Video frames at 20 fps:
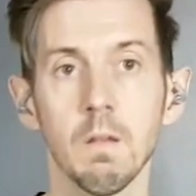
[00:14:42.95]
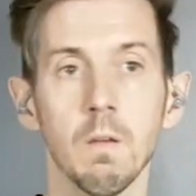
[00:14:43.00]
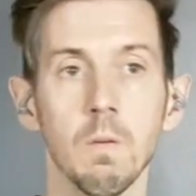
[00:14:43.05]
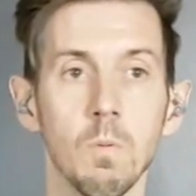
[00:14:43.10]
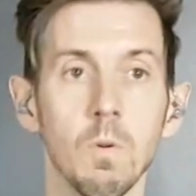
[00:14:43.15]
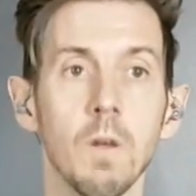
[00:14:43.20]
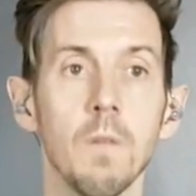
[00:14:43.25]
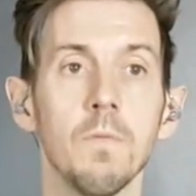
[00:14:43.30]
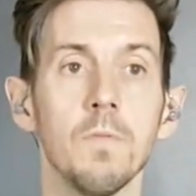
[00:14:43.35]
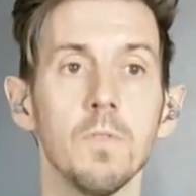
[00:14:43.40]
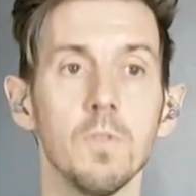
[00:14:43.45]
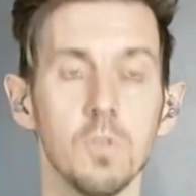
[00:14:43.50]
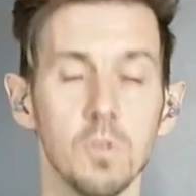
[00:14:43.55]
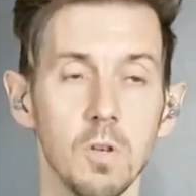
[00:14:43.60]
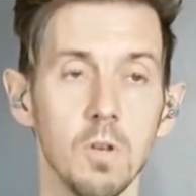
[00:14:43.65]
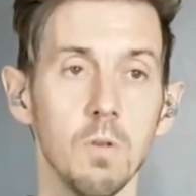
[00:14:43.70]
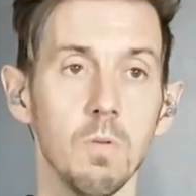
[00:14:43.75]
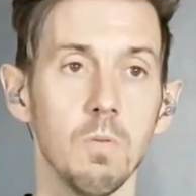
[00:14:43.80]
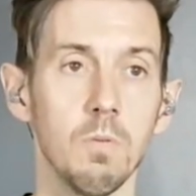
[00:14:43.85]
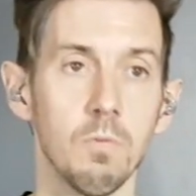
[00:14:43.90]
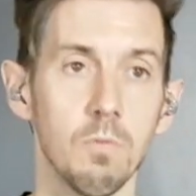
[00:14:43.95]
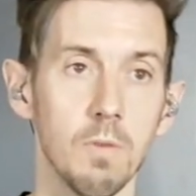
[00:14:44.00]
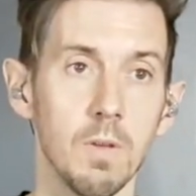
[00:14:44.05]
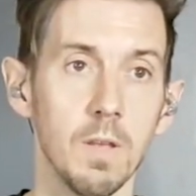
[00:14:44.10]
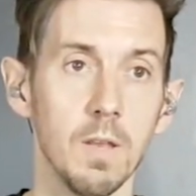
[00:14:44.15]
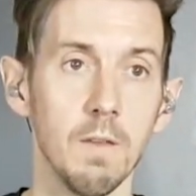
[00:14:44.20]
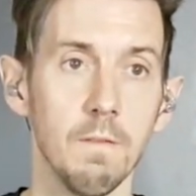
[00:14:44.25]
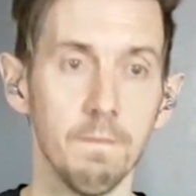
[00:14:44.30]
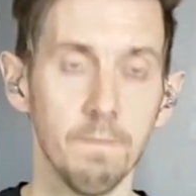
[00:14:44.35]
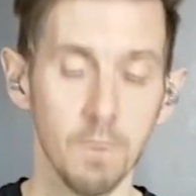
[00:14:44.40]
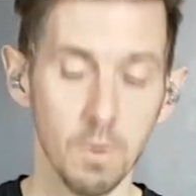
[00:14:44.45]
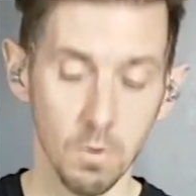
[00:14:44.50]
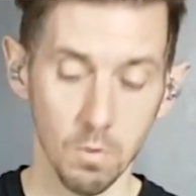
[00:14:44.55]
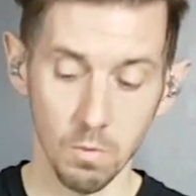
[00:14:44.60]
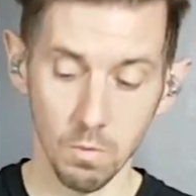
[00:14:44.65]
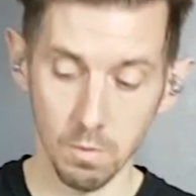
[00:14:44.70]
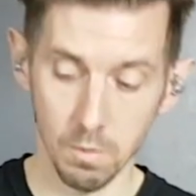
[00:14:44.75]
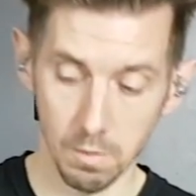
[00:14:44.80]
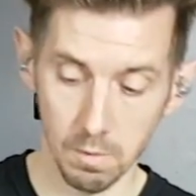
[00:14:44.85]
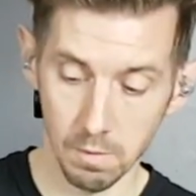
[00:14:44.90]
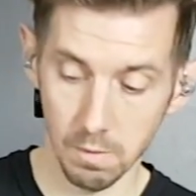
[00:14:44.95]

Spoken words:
1, 2, 3, 4.